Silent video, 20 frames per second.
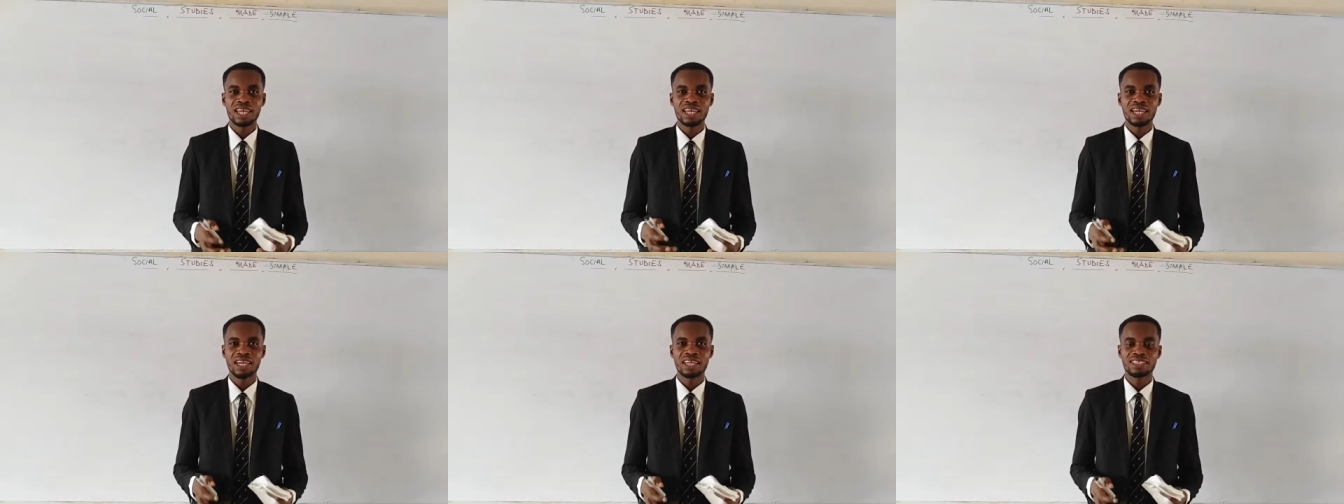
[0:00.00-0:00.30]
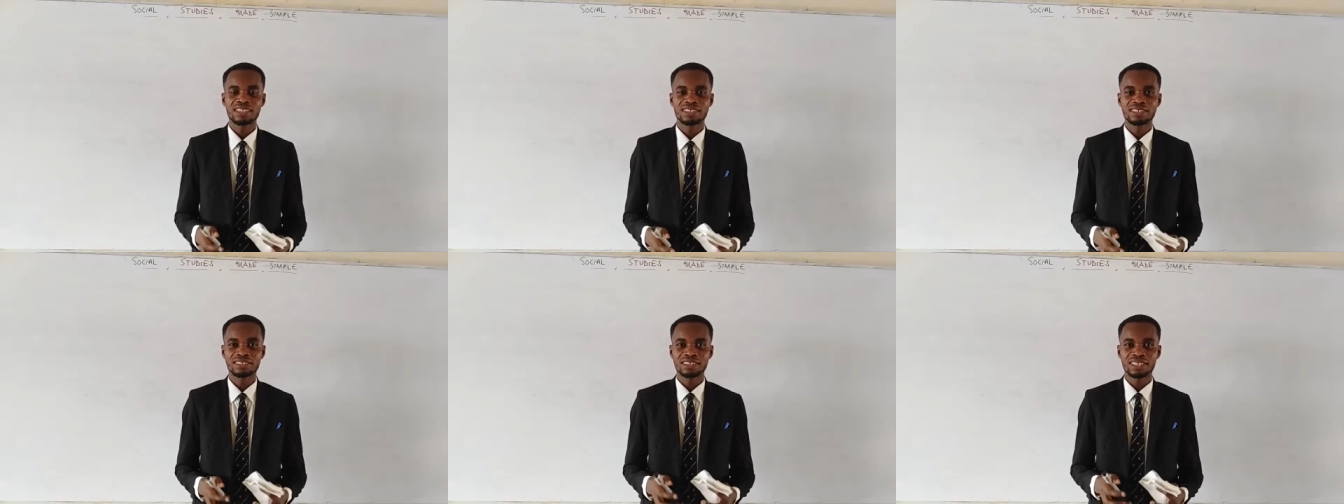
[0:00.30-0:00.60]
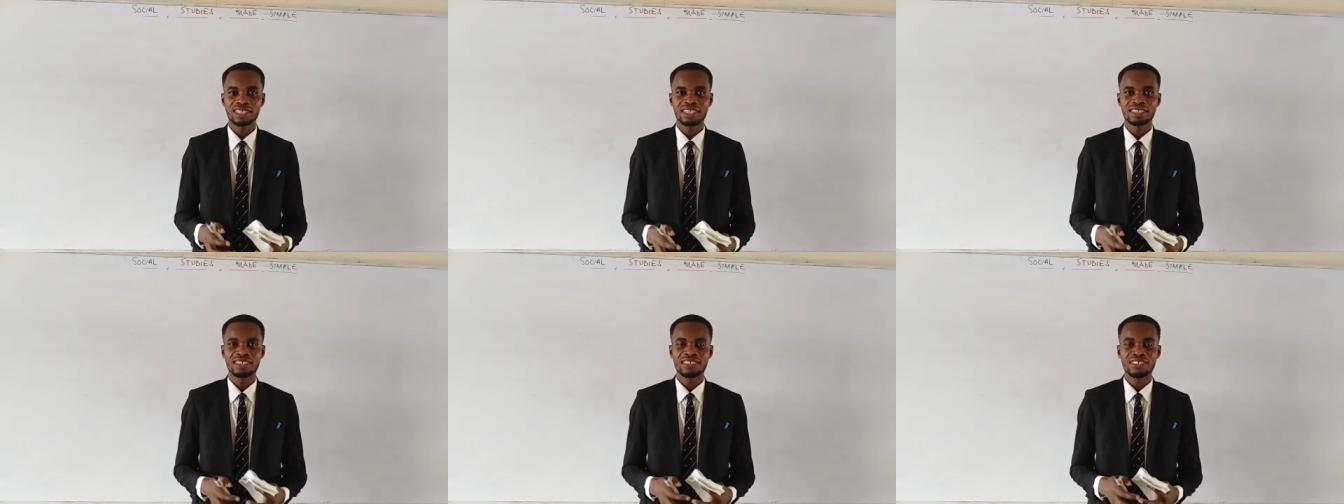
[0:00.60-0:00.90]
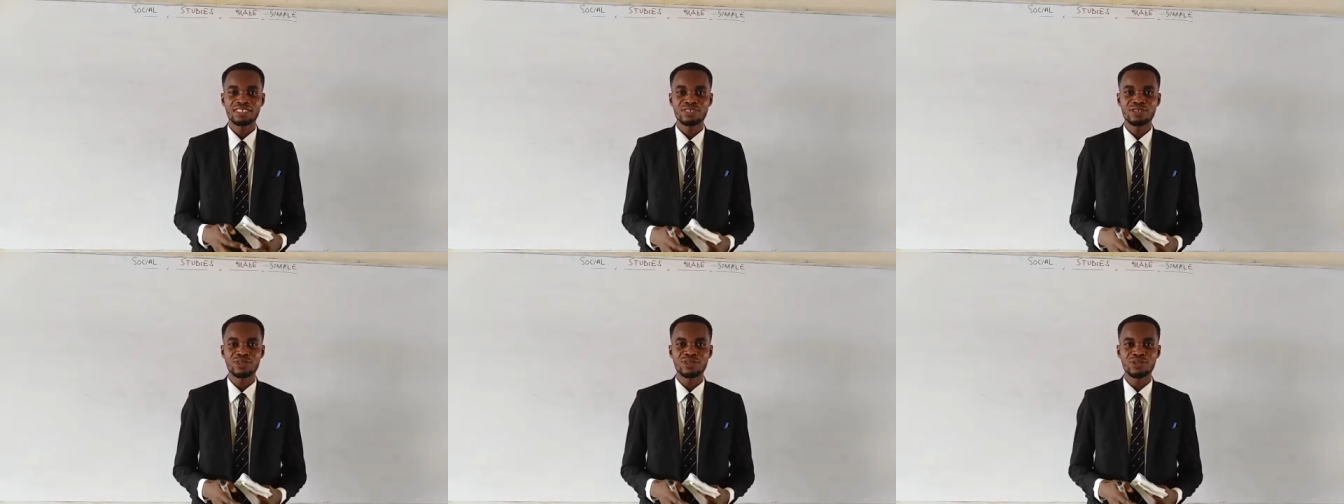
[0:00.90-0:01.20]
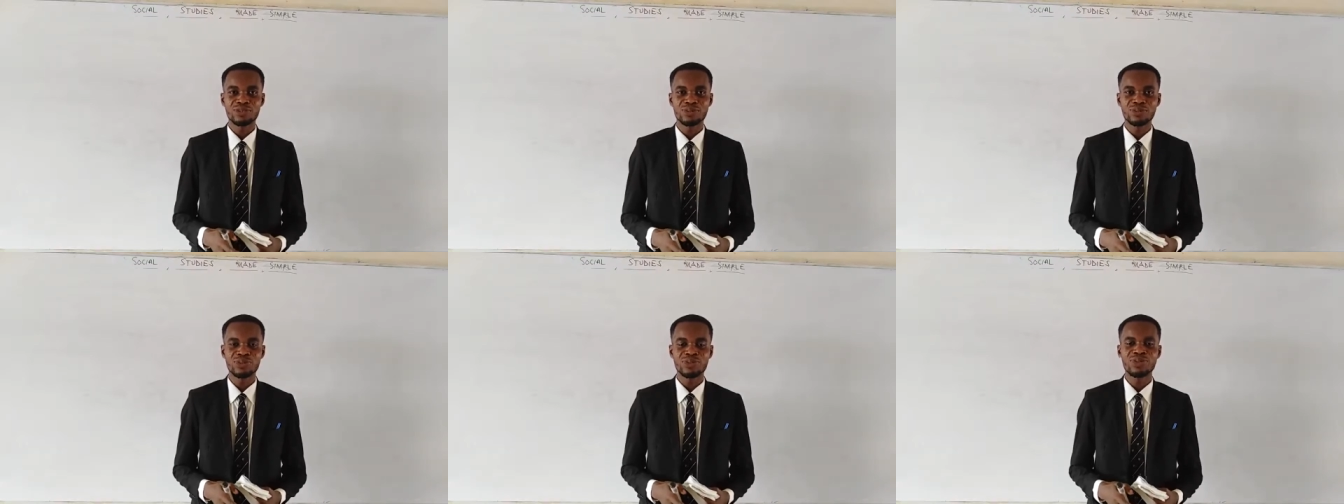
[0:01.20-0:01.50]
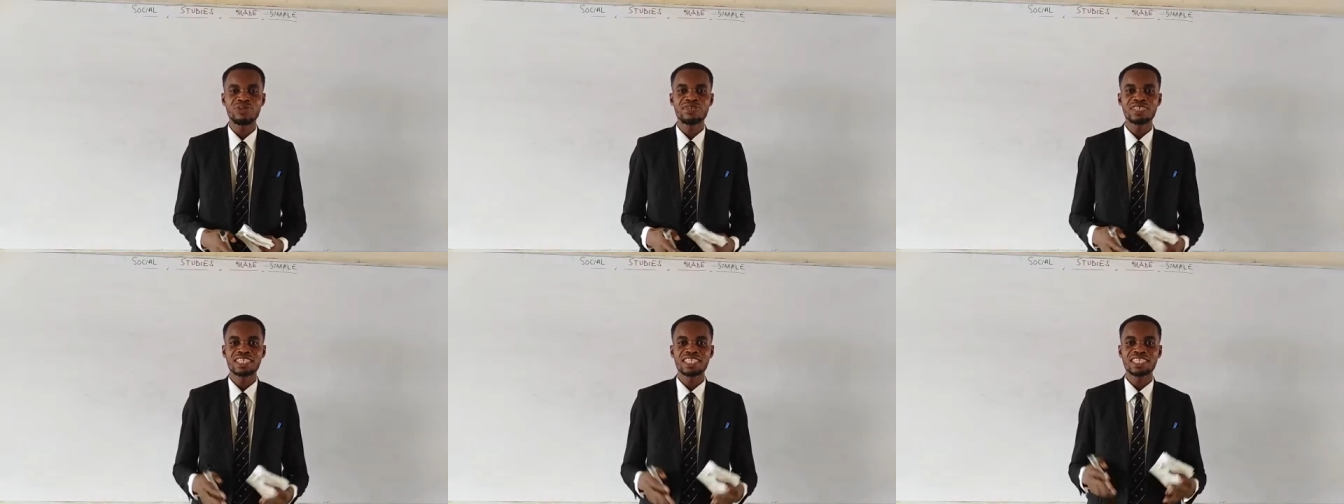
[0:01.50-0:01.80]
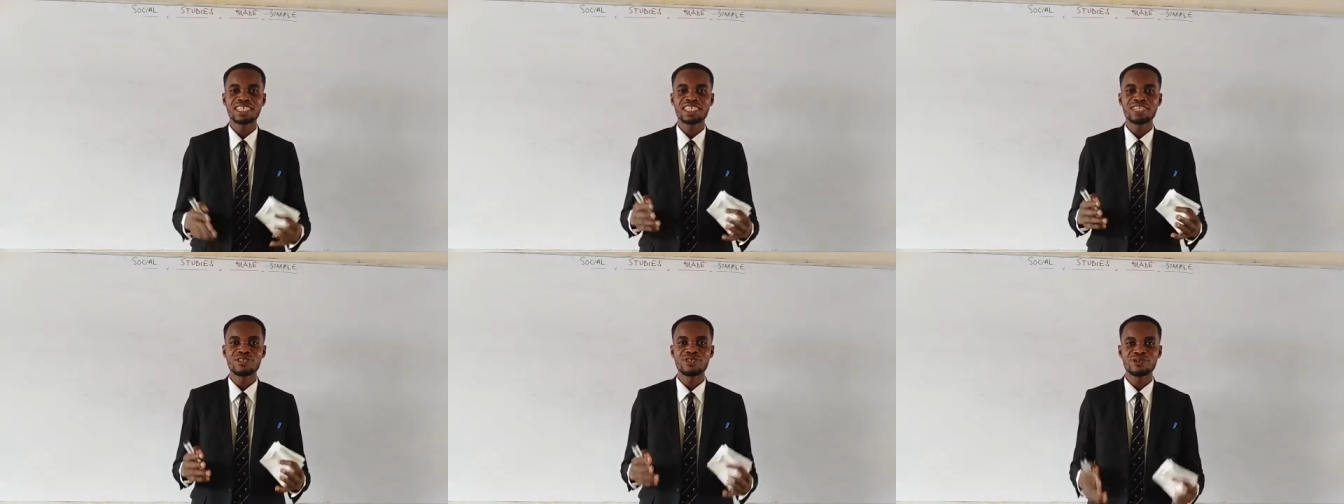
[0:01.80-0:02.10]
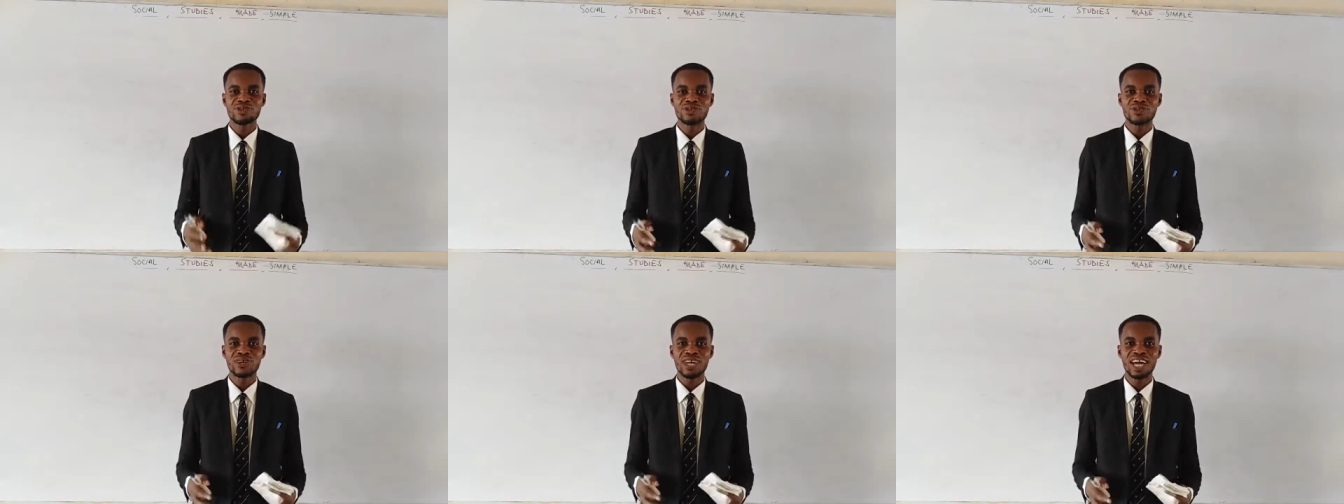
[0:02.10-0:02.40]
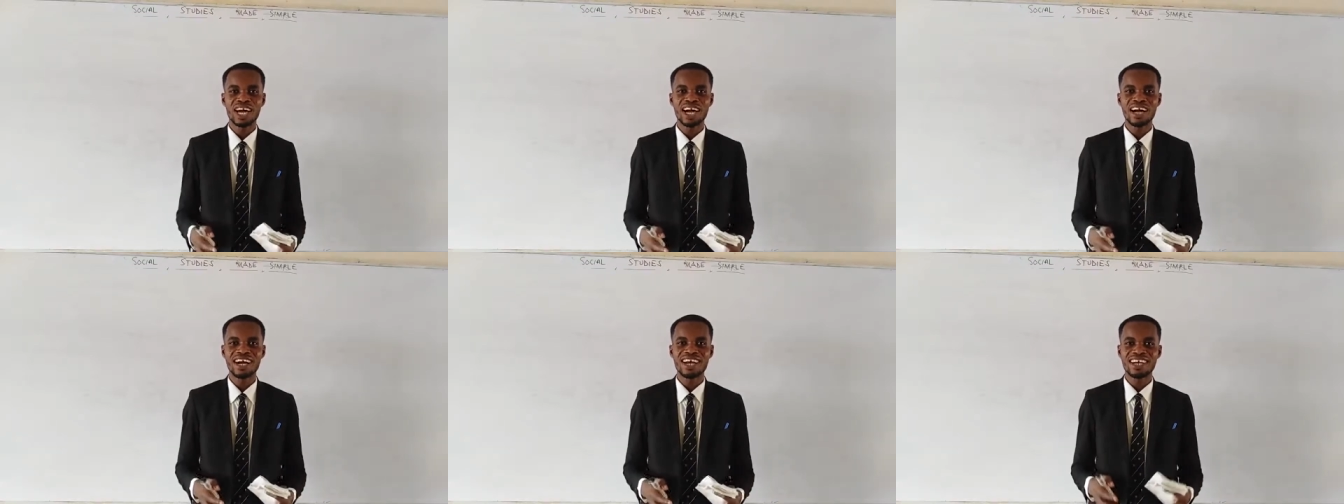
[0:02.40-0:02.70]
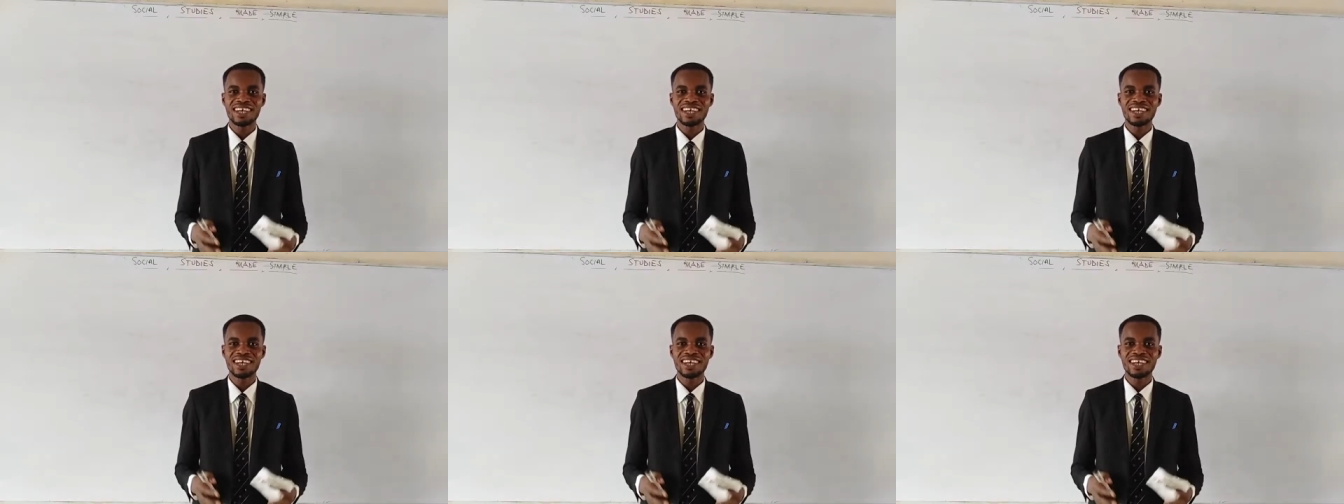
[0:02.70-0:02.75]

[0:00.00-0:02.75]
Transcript: Let's get into the solar